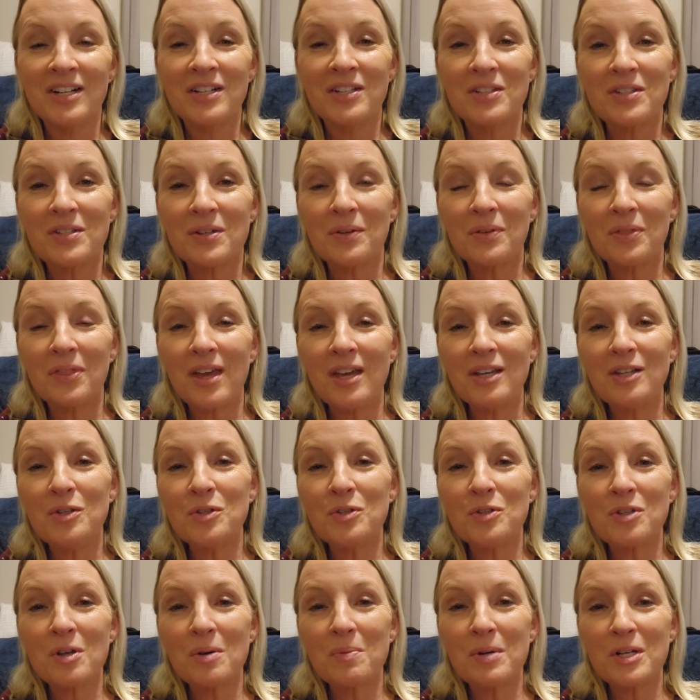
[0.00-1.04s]
so thank you
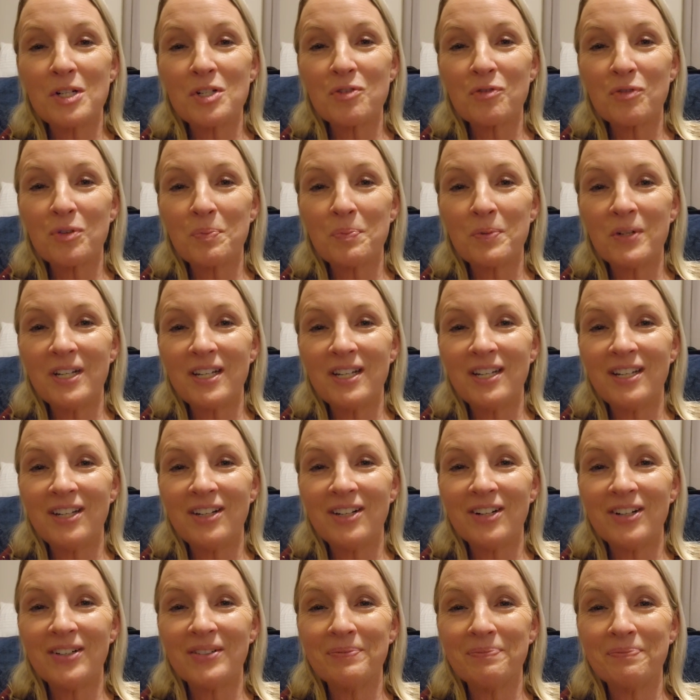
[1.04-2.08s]
so much for being
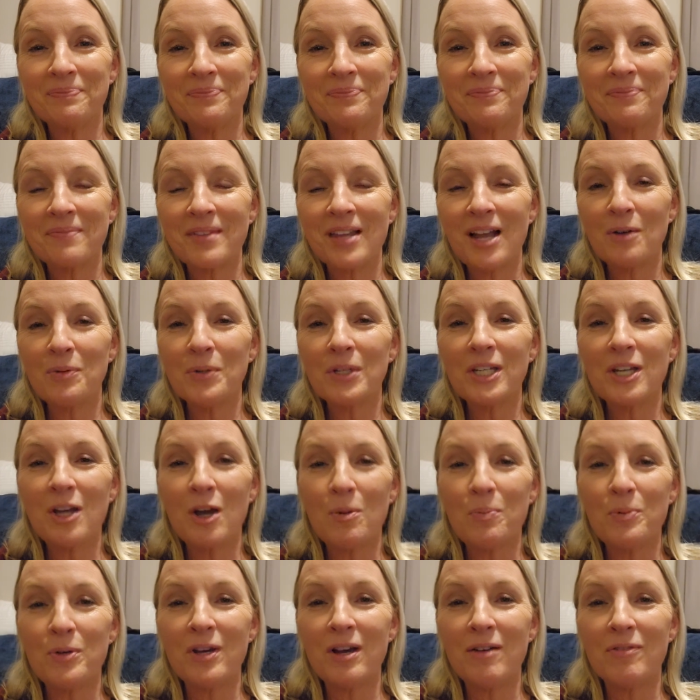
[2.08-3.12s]
here. I really
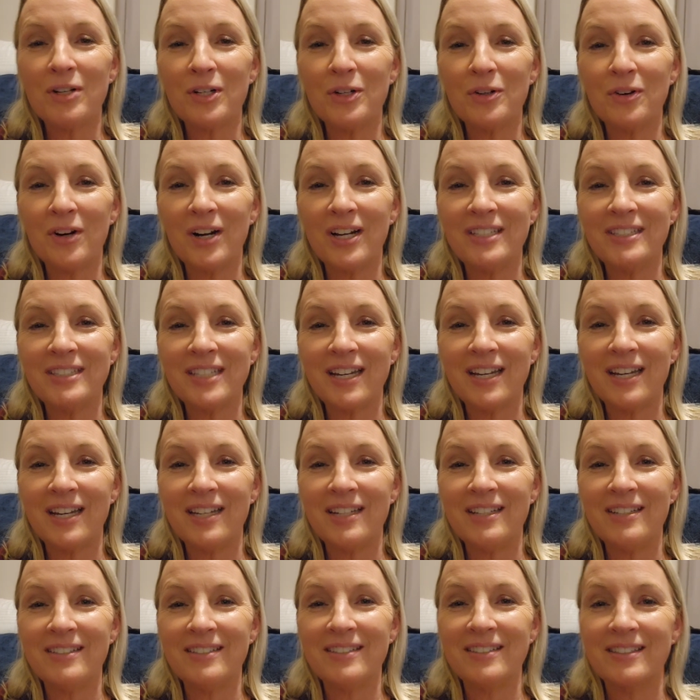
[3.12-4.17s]
hope you have a great
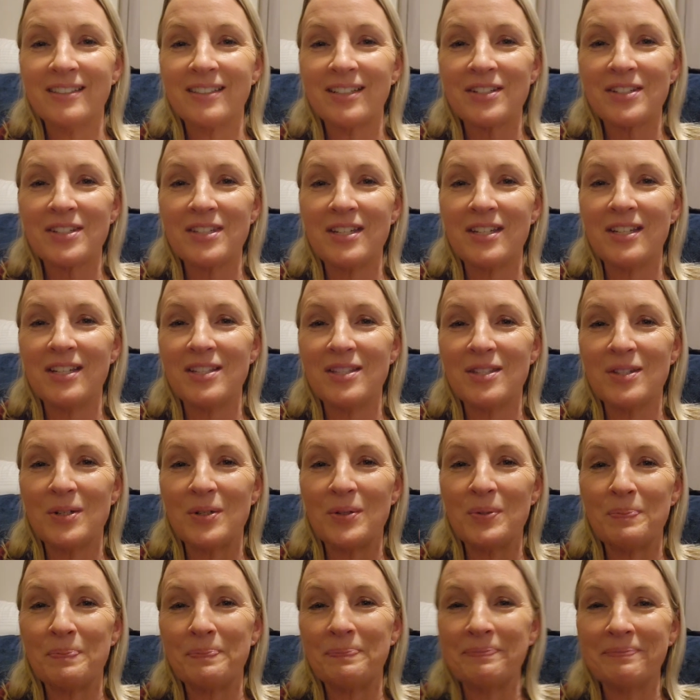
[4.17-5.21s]
day. I'll see you again
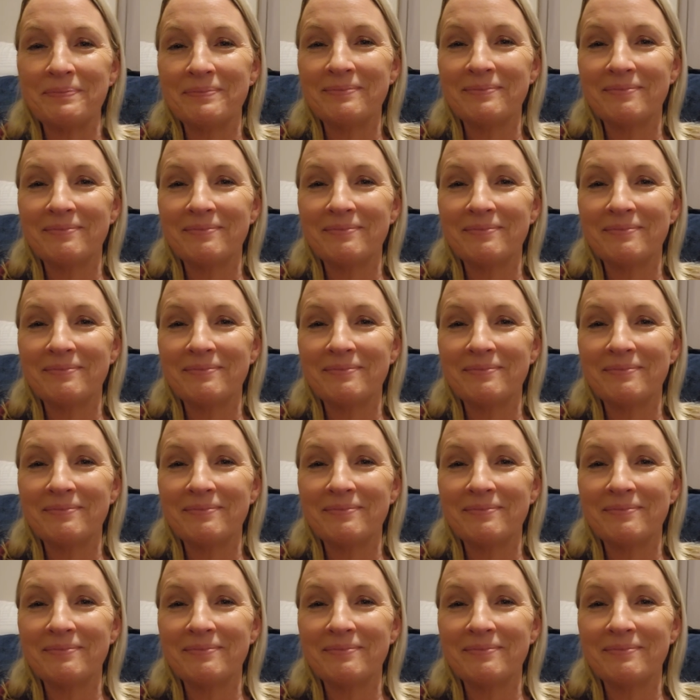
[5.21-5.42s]
soon.